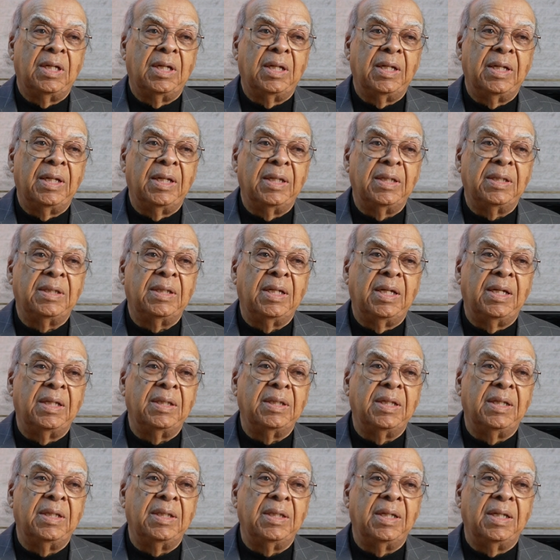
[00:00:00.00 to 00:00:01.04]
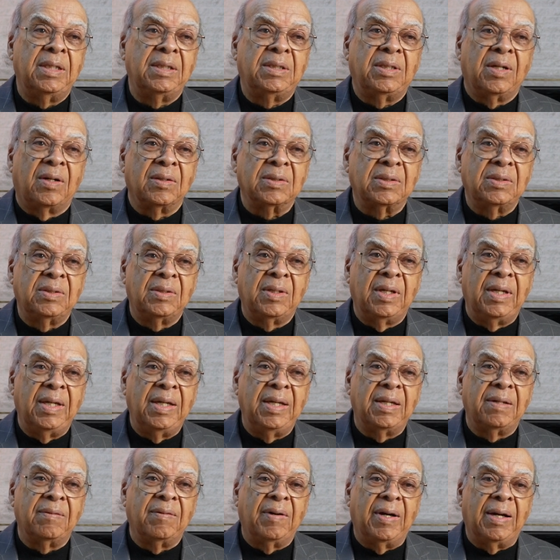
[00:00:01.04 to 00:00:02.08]
uh, and, and, and, talked to the
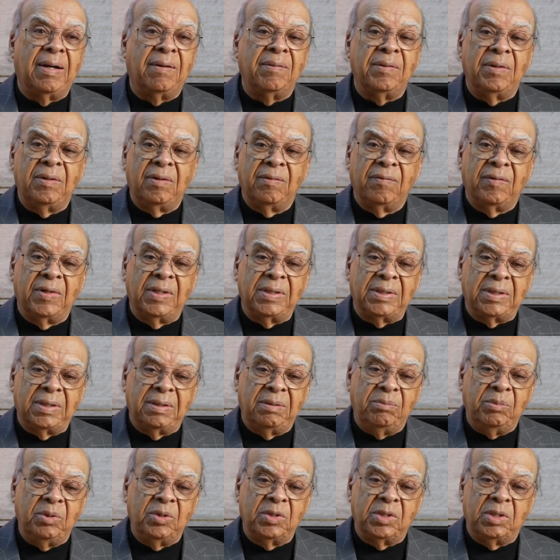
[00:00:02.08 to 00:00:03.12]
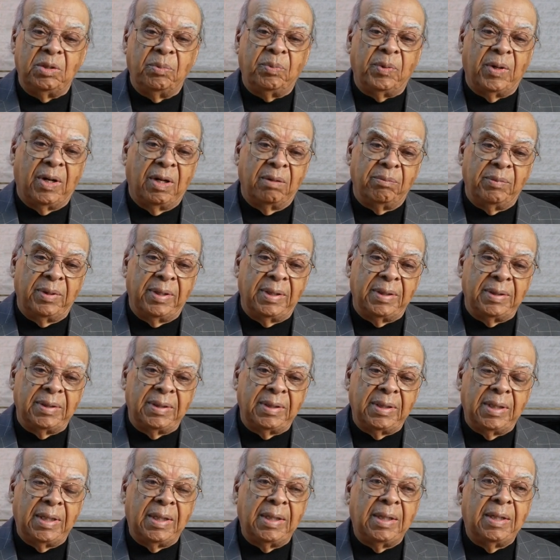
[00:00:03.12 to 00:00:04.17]
head of Howard University's music department
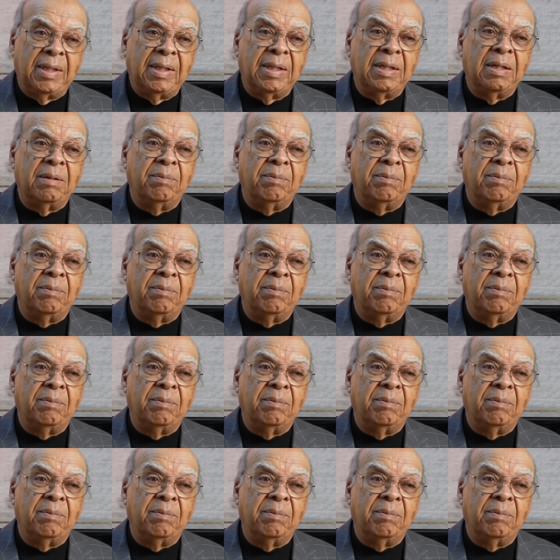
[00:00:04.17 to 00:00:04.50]
mm-hmm.